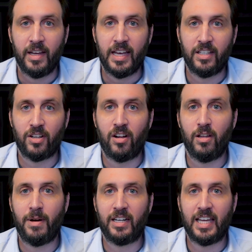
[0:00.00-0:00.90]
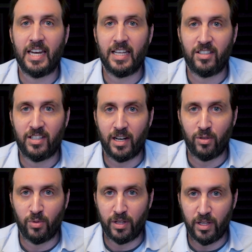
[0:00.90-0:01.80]
It's all about getting it
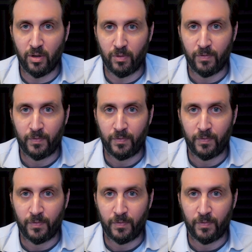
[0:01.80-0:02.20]
settled with you.